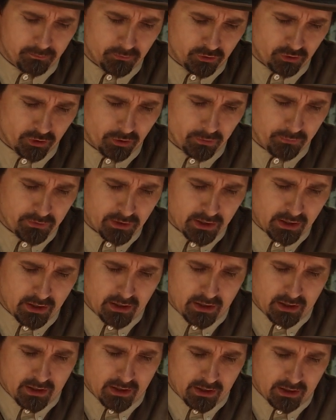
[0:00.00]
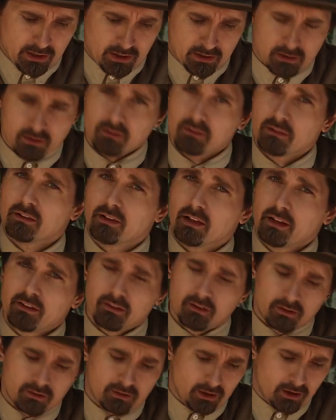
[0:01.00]
So
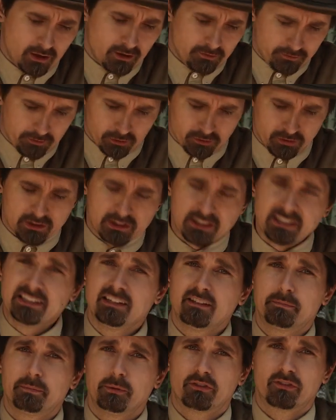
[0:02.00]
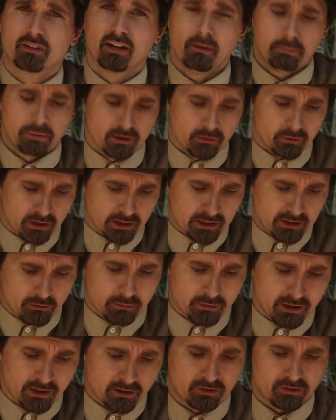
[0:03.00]
let's first clean these boots up. I want to give
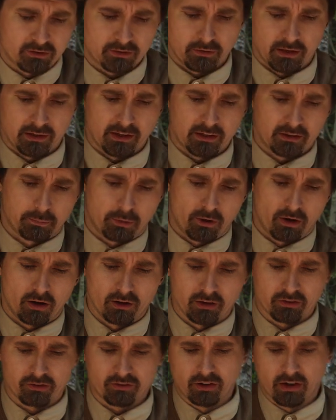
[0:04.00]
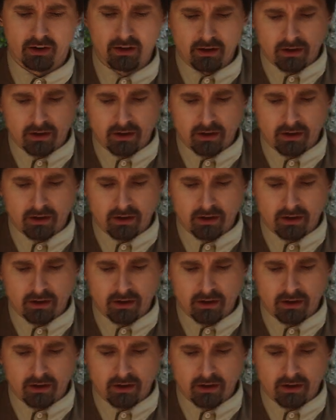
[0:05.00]
them a nice polish.